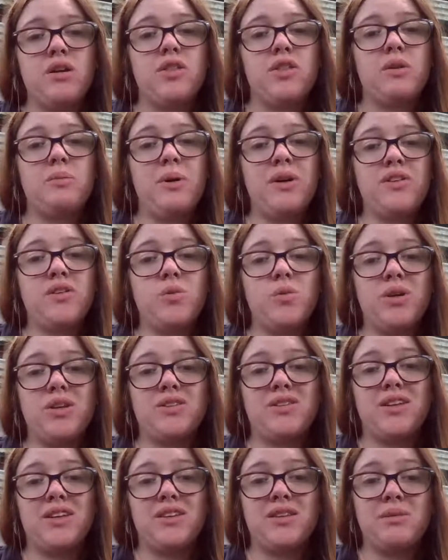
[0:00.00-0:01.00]
The best way is
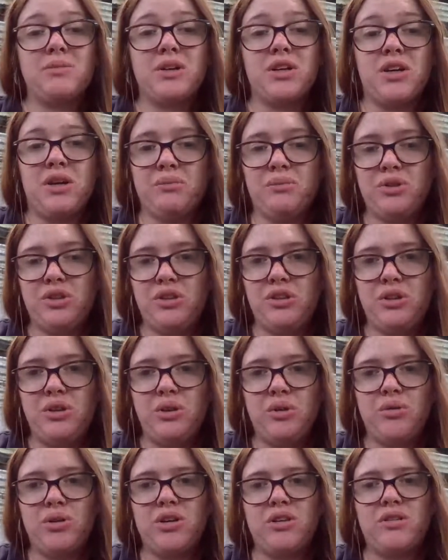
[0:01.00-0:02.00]
to get them to come to
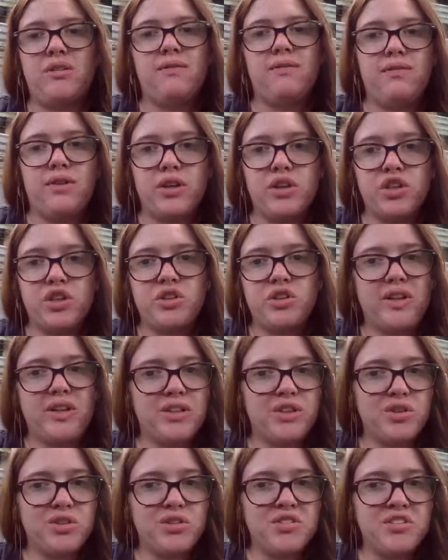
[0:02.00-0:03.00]
you and then finish the
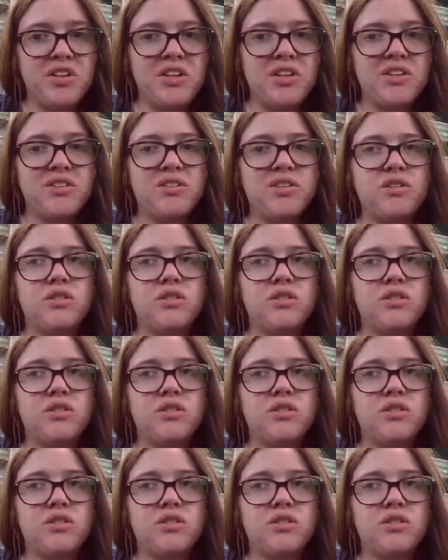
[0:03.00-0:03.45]
exercise.